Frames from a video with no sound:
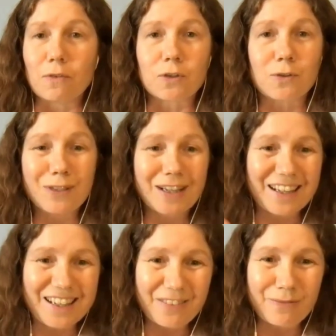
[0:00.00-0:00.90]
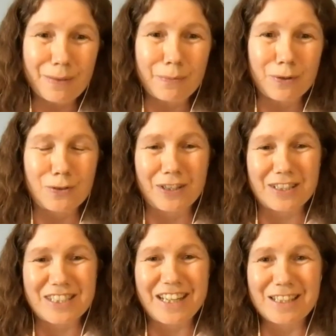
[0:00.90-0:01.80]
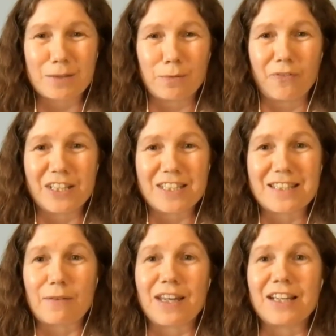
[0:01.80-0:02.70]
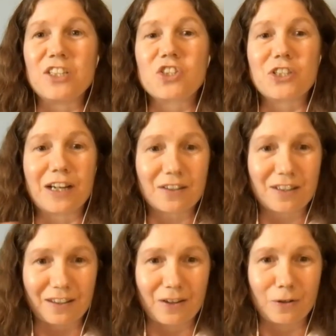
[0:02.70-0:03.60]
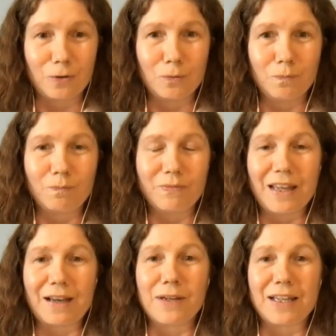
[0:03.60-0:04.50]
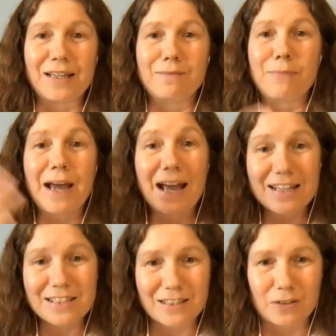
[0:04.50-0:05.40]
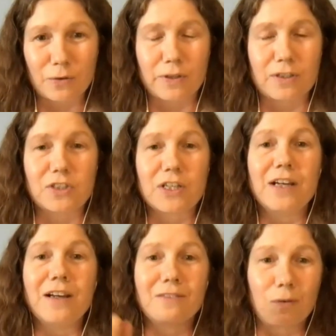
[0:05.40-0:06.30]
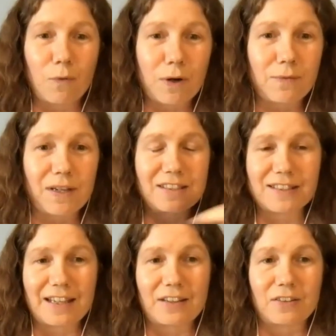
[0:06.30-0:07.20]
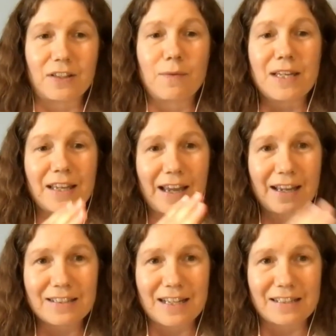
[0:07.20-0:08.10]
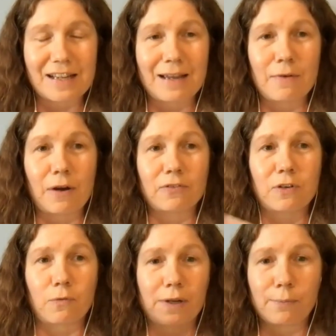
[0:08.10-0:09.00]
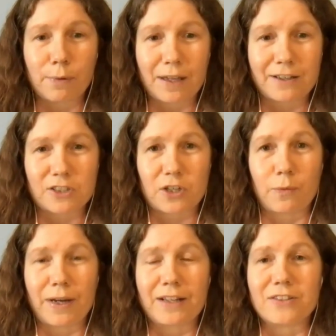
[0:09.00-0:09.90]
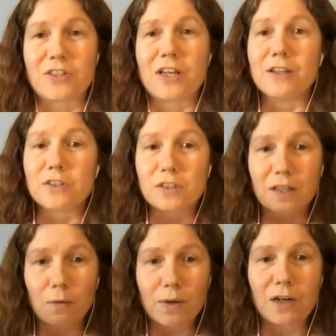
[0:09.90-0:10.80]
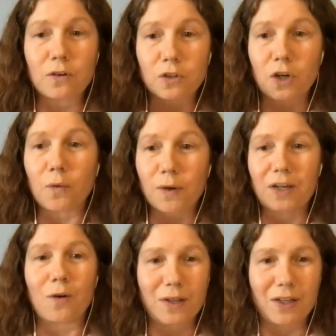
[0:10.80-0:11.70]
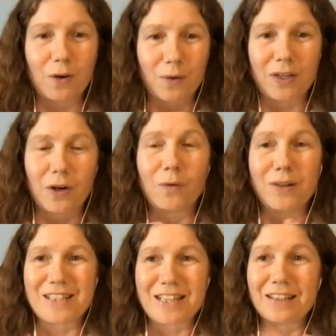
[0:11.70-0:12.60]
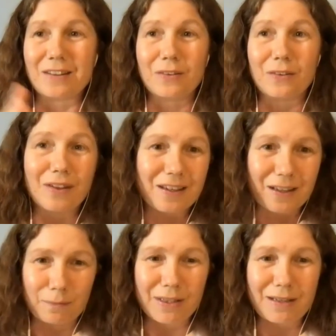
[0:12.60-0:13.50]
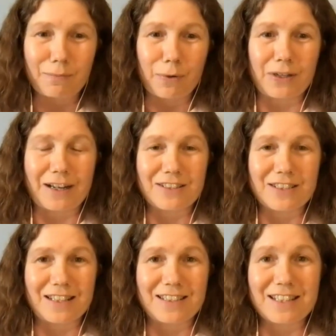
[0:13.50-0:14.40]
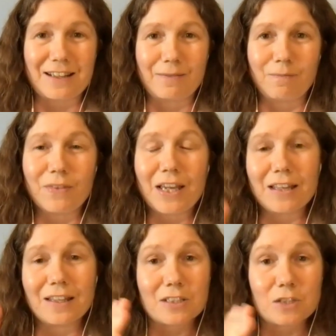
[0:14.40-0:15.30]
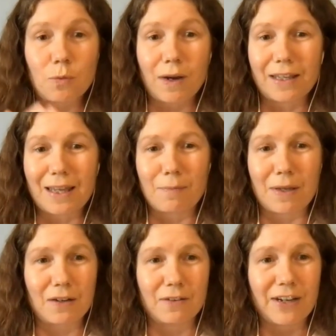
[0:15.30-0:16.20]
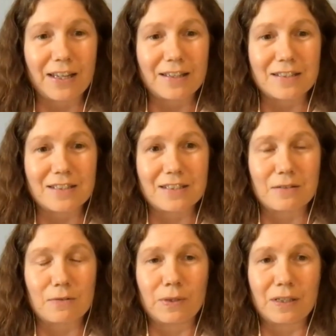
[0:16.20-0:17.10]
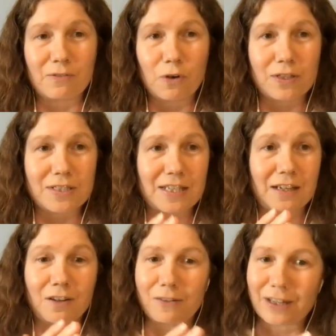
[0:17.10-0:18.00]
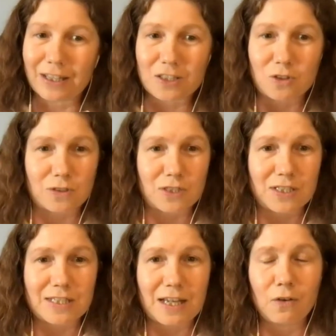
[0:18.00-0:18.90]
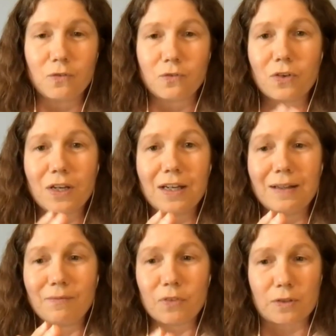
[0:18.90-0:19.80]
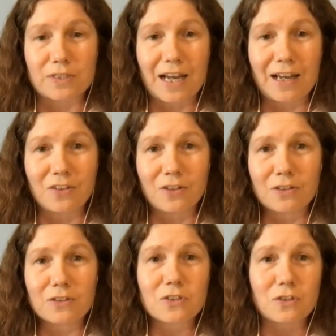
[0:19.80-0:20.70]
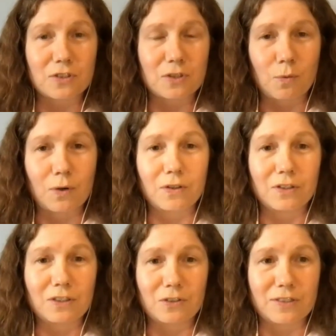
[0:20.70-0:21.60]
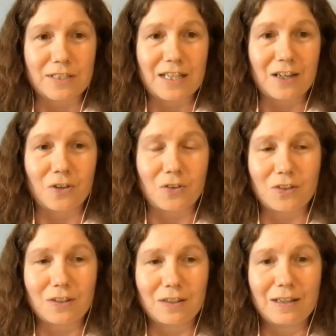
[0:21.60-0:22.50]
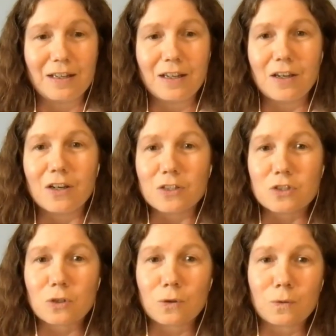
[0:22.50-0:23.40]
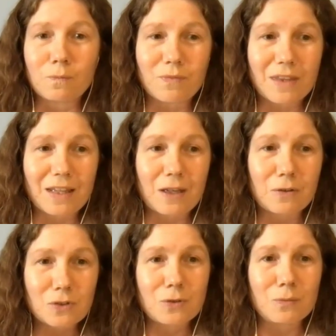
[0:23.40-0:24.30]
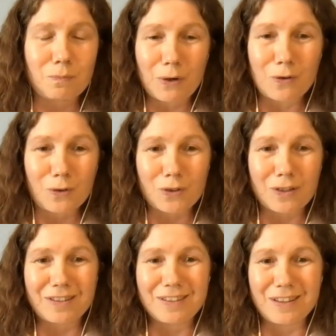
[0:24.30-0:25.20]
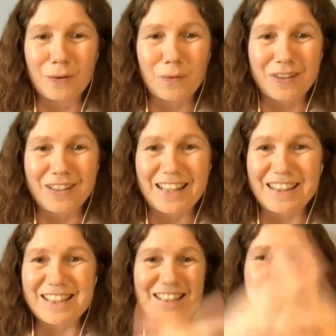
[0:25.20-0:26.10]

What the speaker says: recruiting enough people to our change movements that we can share the load, that we can pass the torch from one week to the other, that we can take time off to replenish our wells so that we don't go and go and go and go until complete burnout sets in. This is why Campaign Nonviolence is really focusing on nonviolence towards the self, towards others, towards the world, and towards the earth. So you two both coordinate